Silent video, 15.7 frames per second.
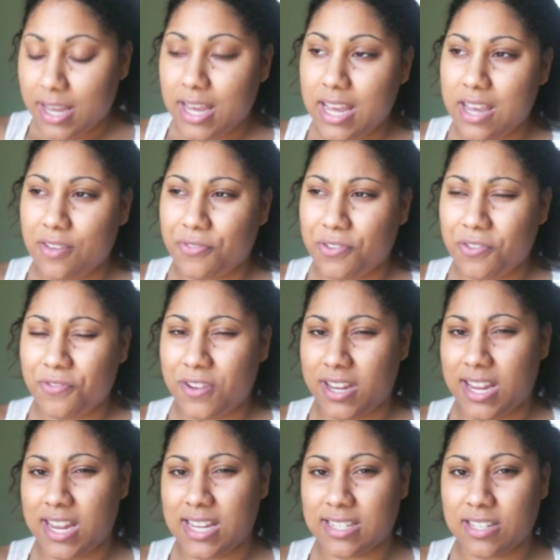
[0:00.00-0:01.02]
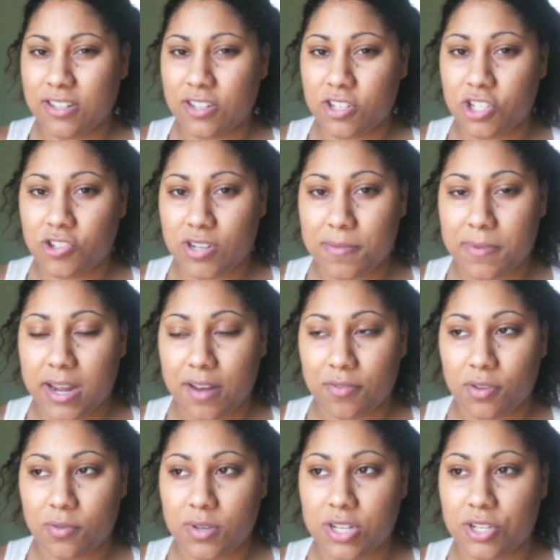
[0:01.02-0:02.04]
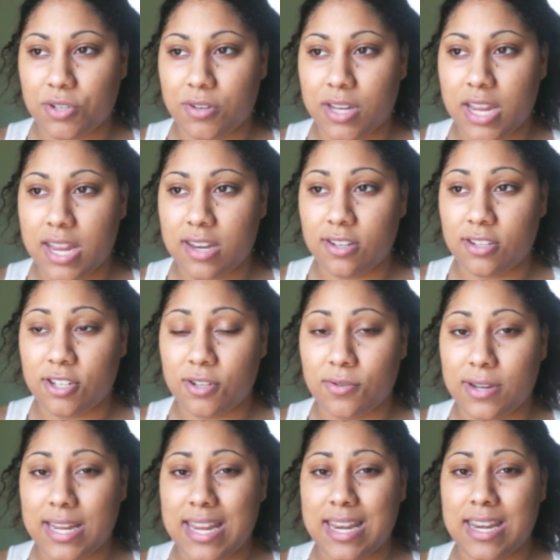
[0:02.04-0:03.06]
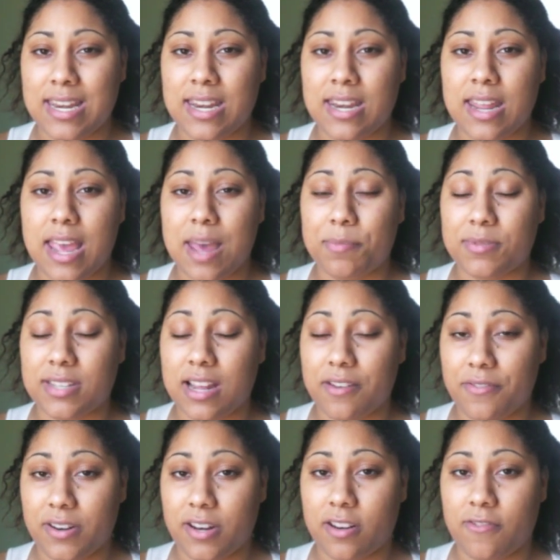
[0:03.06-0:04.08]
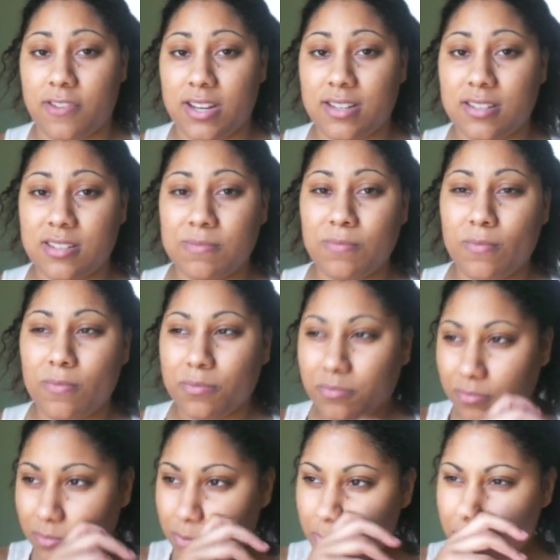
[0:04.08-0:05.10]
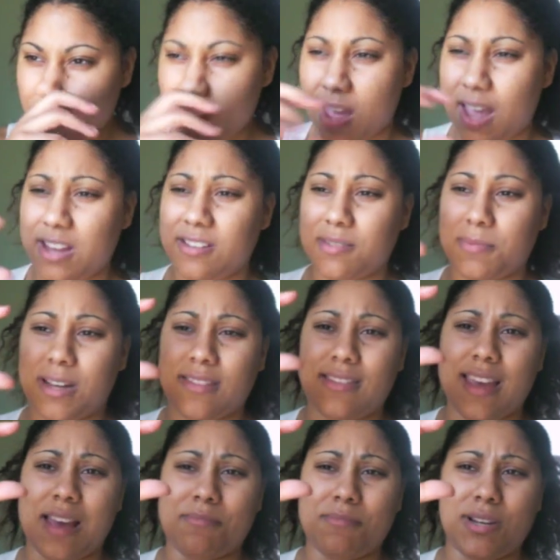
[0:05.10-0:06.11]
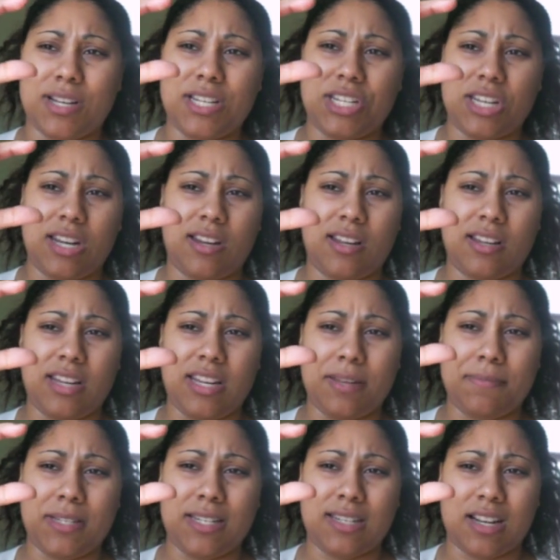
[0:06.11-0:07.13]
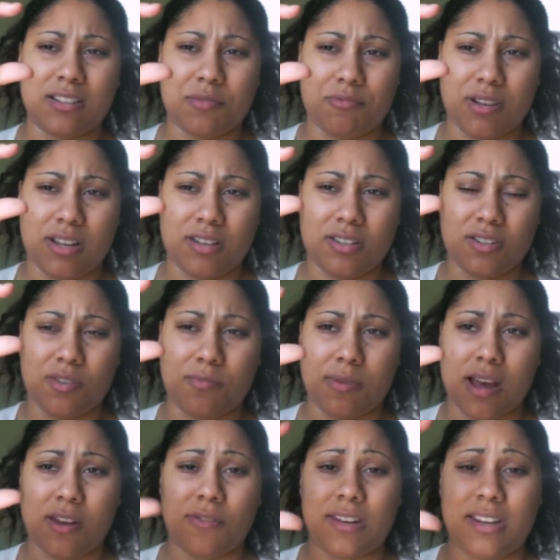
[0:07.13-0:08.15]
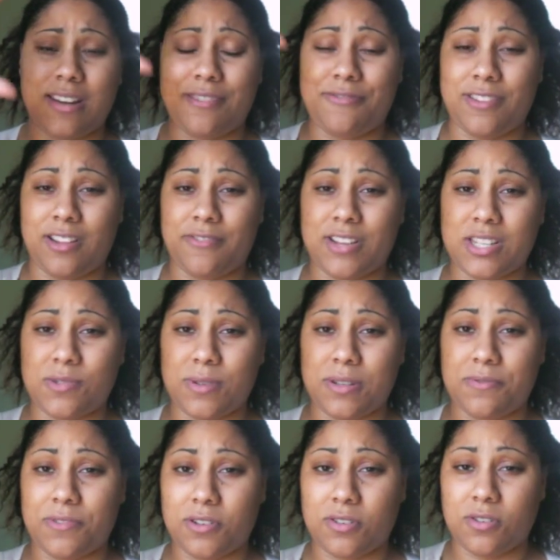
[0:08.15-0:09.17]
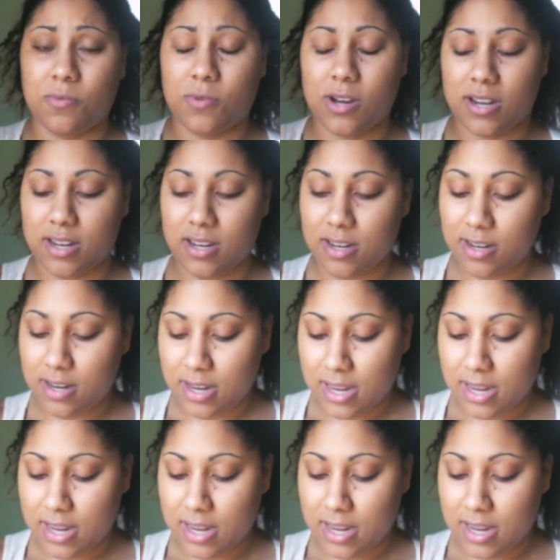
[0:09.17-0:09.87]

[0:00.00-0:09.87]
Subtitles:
if you feel your hair's a little stripped afterwards, you can do an apple cider vinegar rinse. I use about that much in an empty Dr. Bronner soap bottle, and then I fill the rest with filtered water.